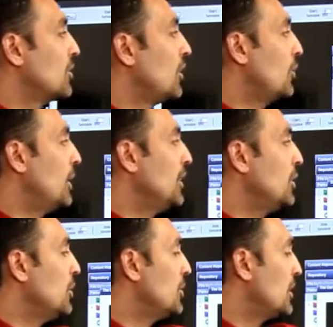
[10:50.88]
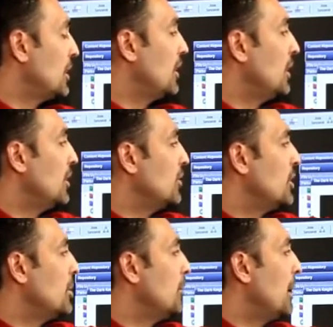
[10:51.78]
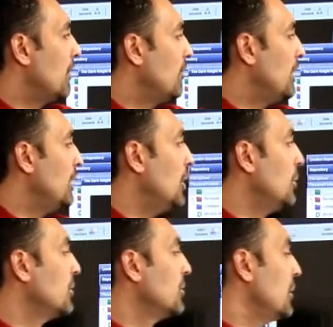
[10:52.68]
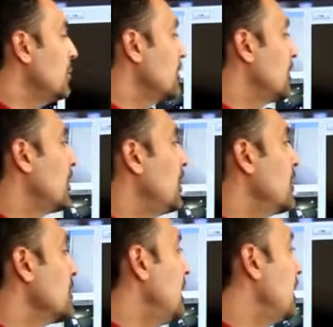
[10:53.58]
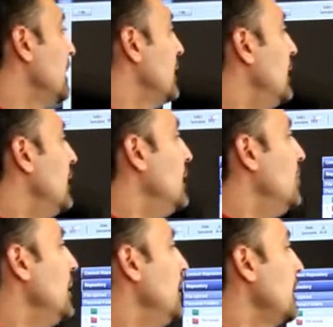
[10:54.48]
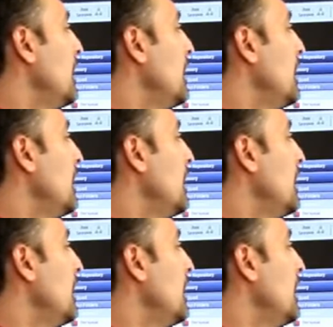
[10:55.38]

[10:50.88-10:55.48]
software using streaming back video. So I'm just going to close that, and